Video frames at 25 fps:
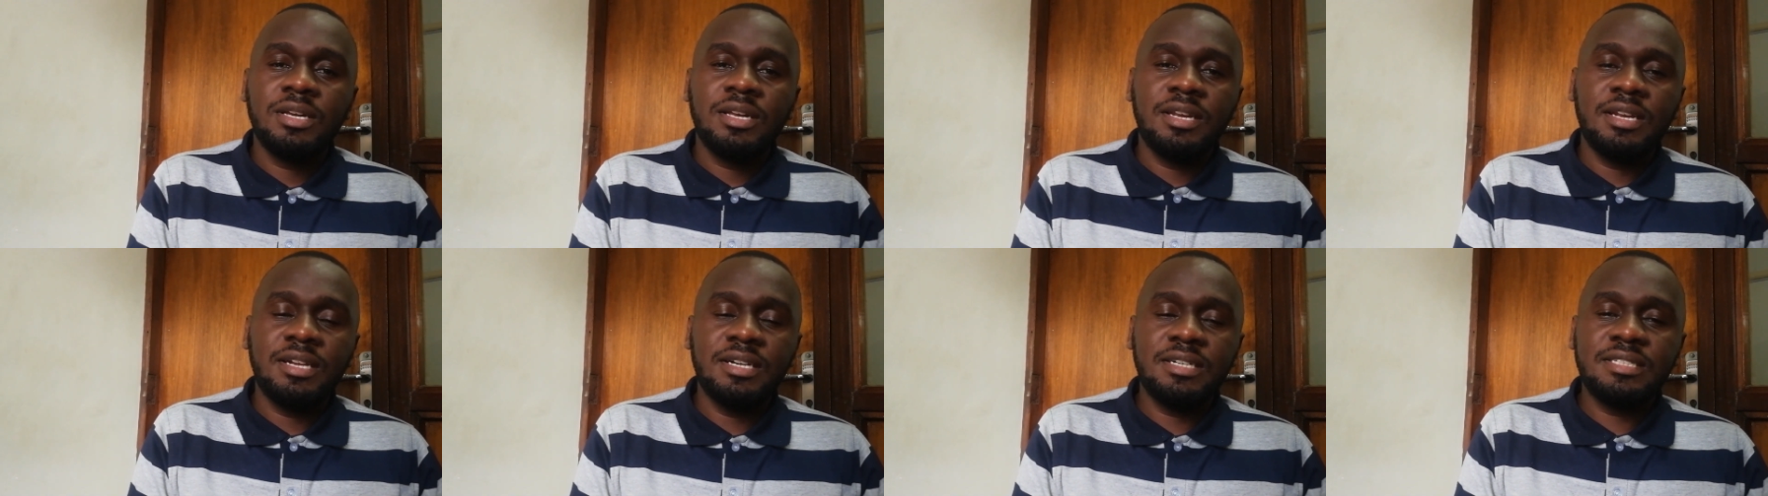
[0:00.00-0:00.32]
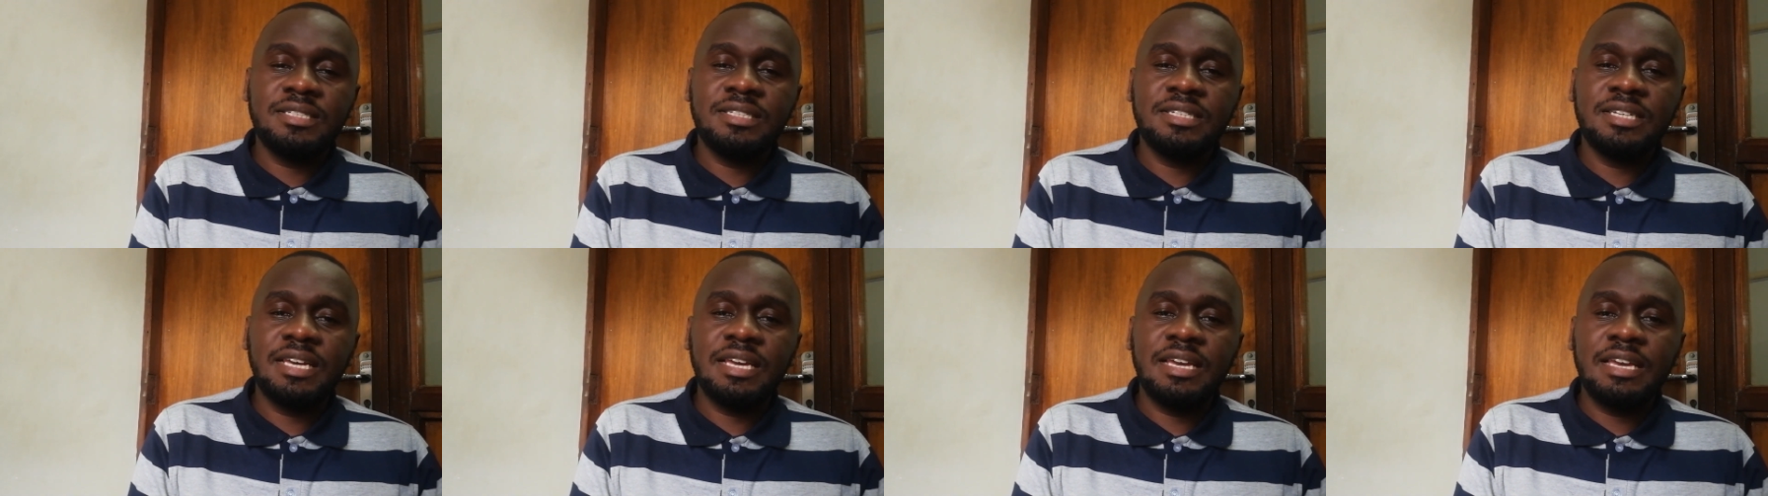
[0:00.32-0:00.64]

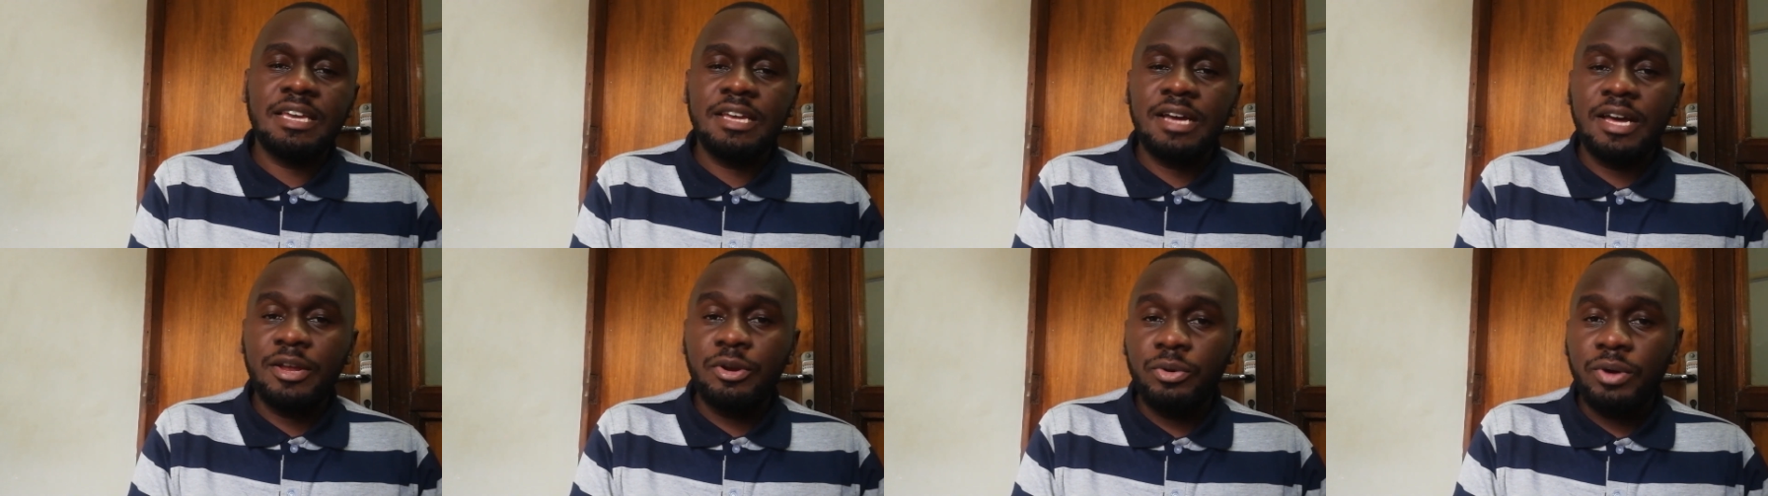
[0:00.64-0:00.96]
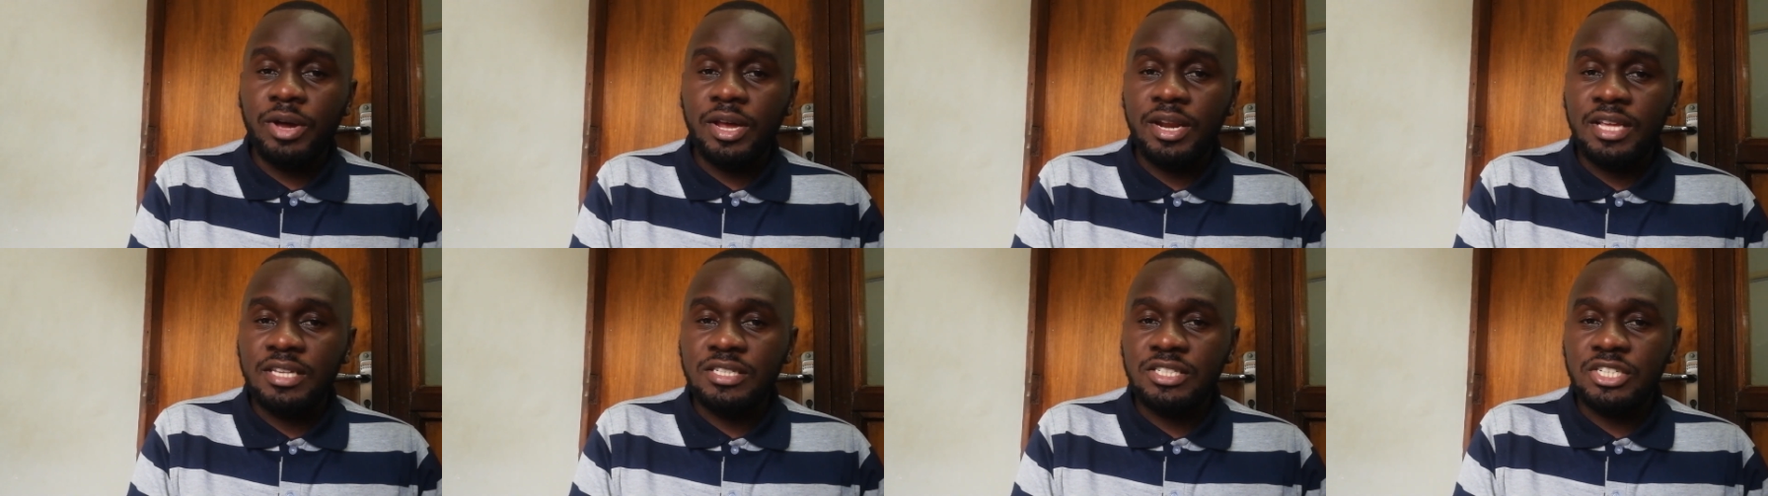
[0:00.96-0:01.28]
Let's say an
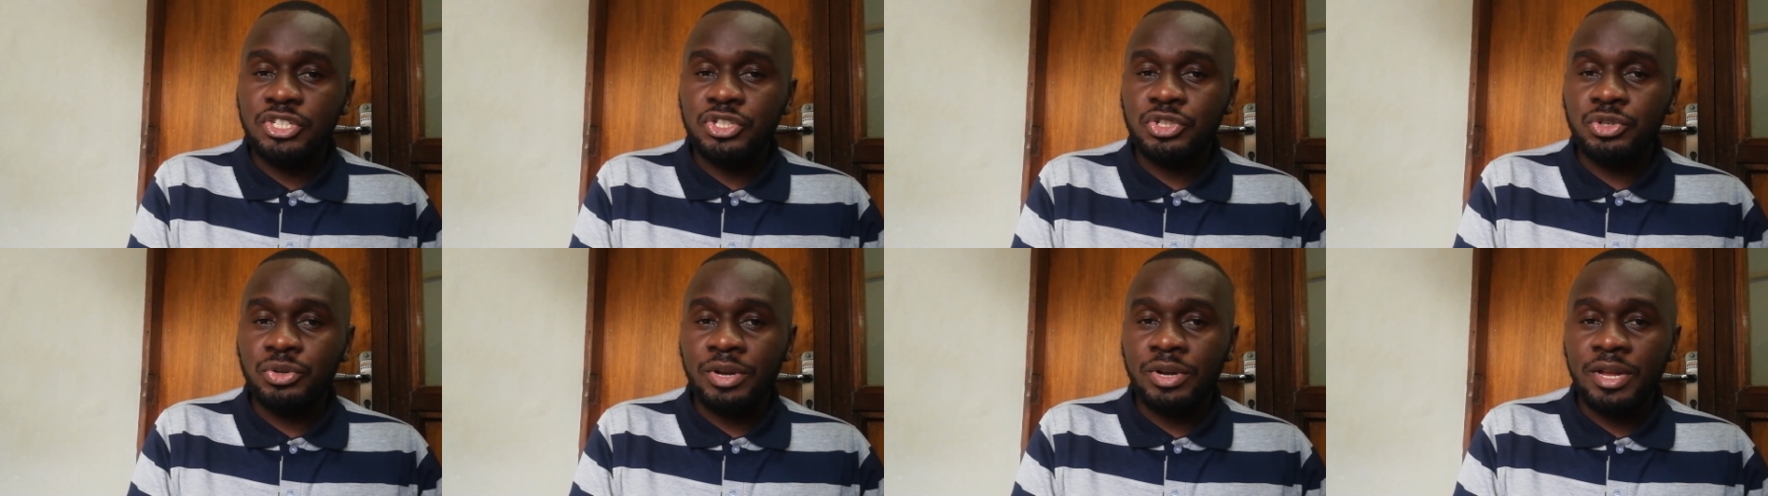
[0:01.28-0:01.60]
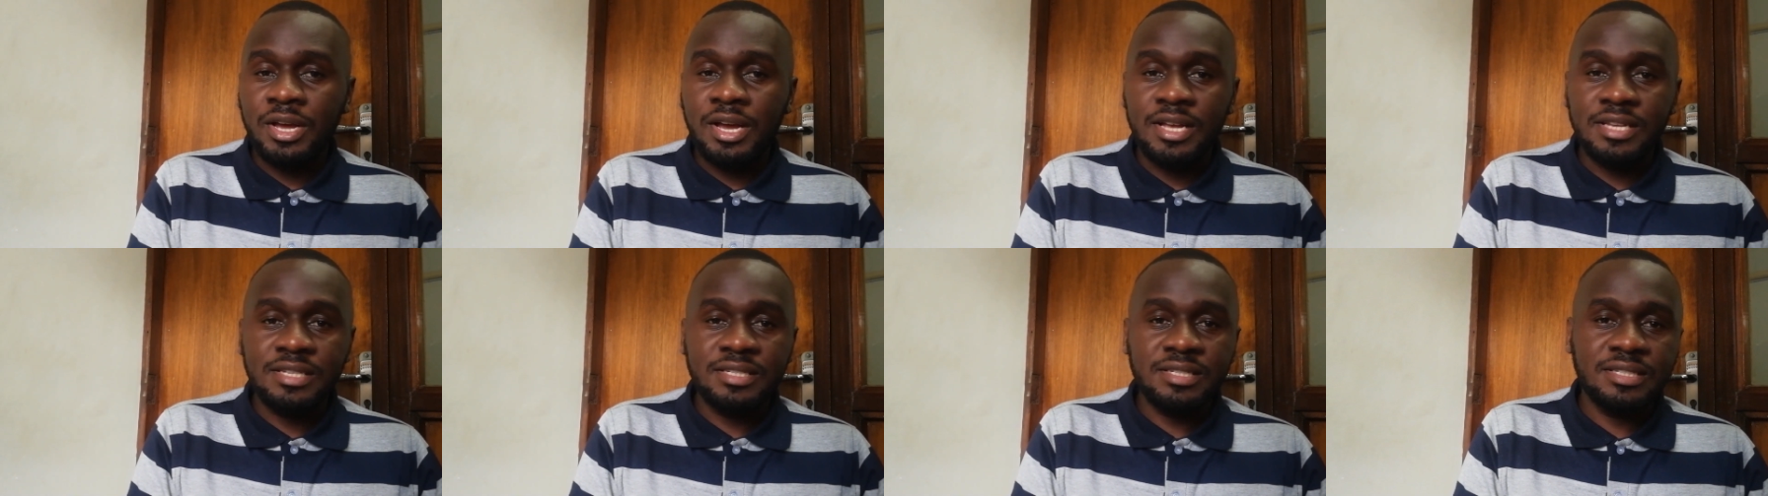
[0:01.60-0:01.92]
organization
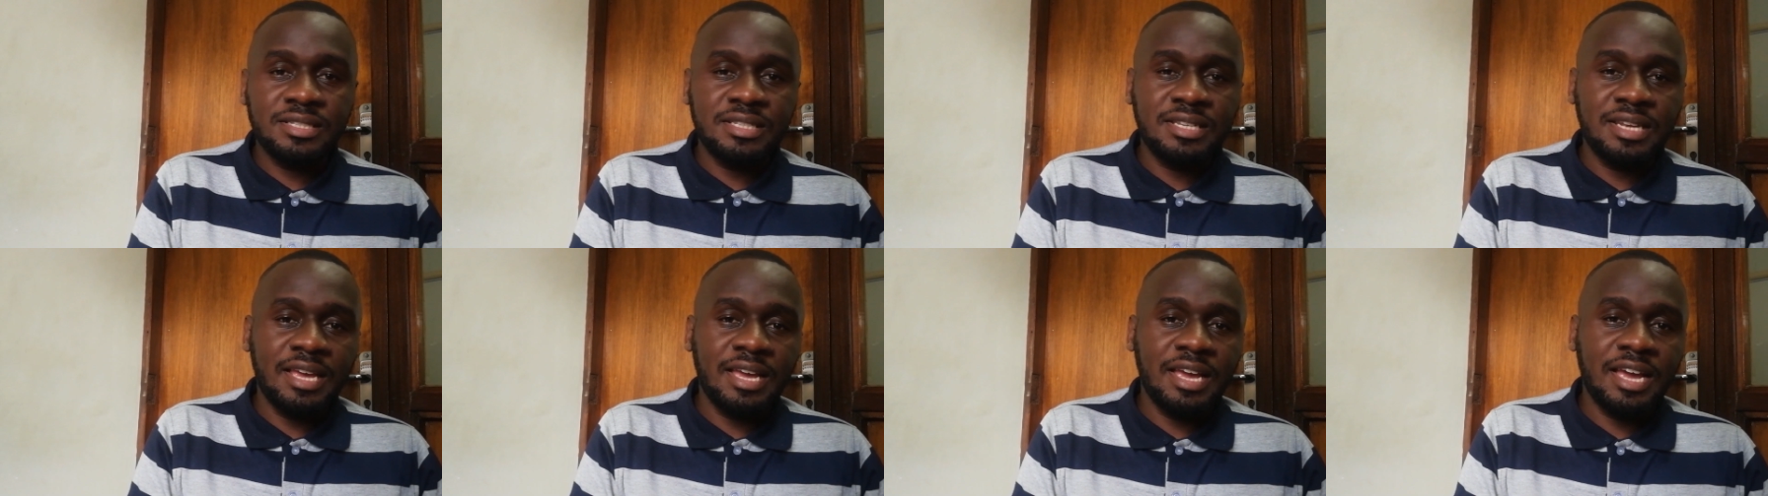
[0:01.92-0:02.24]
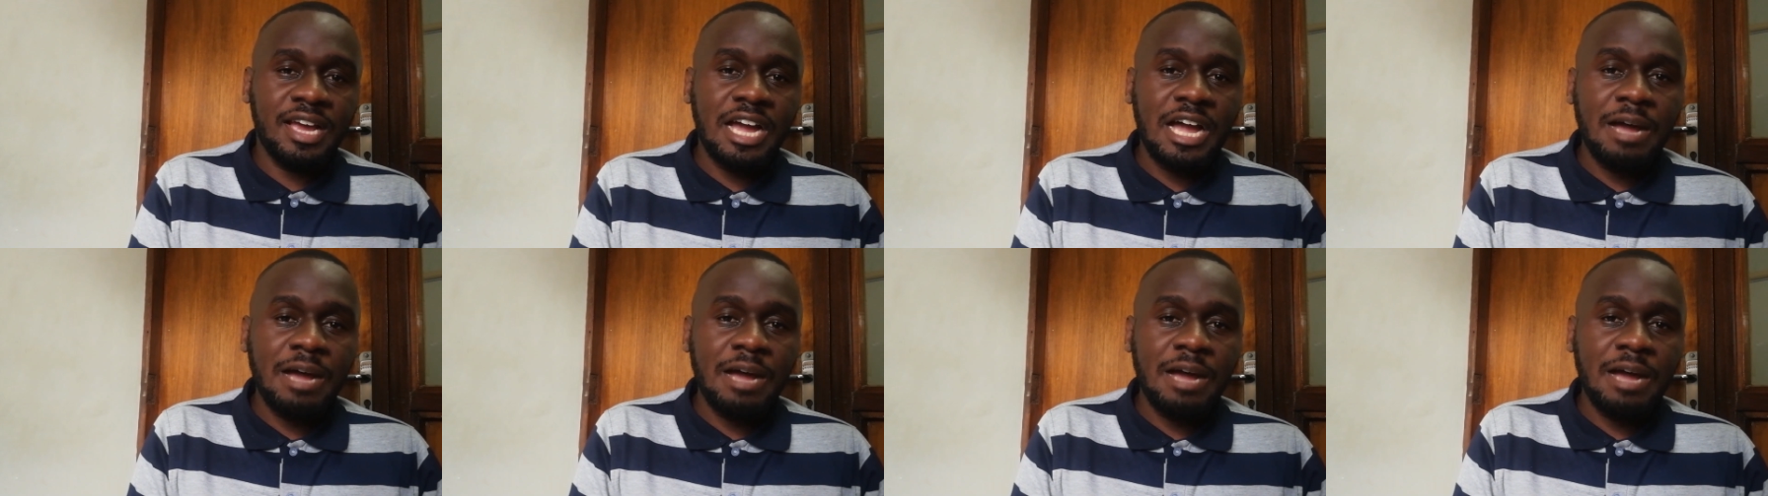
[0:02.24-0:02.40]
has like